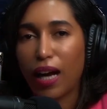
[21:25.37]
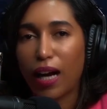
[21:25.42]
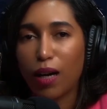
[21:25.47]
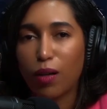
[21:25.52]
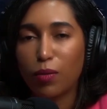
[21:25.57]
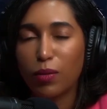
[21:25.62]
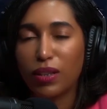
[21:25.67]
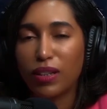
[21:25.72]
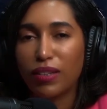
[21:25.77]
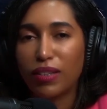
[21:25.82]
I
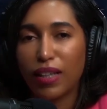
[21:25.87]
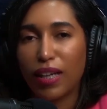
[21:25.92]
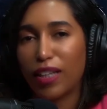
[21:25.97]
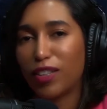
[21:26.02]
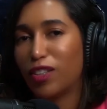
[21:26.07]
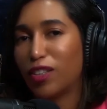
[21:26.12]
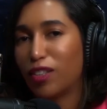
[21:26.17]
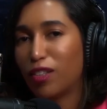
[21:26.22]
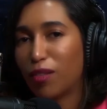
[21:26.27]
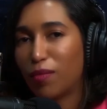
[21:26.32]
would say,
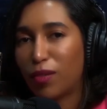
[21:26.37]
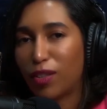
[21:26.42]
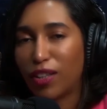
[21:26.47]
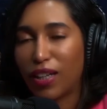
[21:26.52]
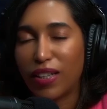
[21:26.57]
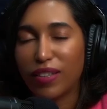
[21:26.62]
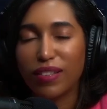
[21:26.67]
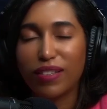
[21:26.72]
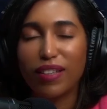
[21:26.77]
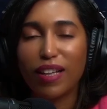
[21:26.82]
to
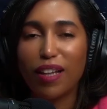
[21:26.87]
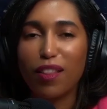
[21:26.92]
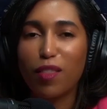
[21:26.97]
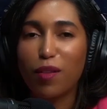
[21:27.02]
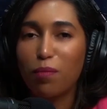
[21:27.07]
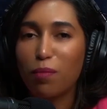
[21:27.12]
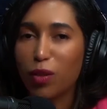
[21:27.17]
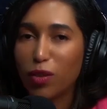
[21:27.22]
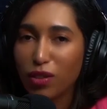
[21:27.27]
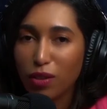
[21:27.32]
summarize, that the
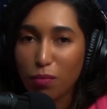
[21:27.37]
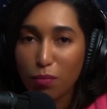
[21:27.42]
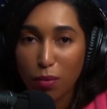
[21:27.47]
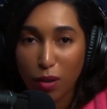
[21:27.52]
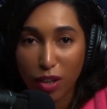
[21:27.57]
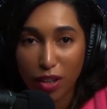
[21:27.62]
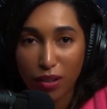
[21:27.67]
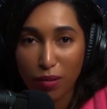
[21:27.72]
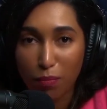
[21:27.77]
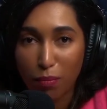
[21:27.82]
most
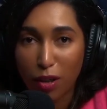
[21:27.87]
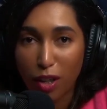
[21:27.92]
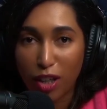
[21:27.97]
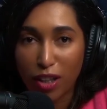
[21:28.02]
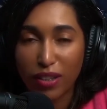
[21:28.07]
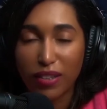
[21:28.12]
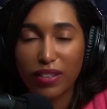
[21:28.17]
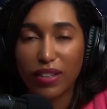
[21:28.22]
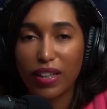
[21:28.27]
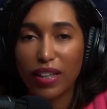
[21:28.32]
important
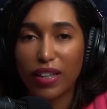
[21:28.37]
part